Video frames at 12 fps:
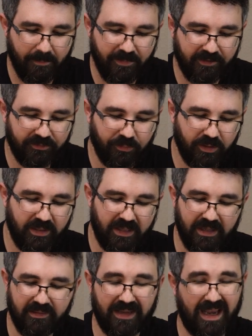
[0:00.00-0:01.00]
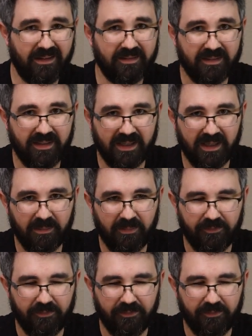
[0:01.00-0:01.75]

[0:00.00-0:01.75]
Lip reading: This one is STM.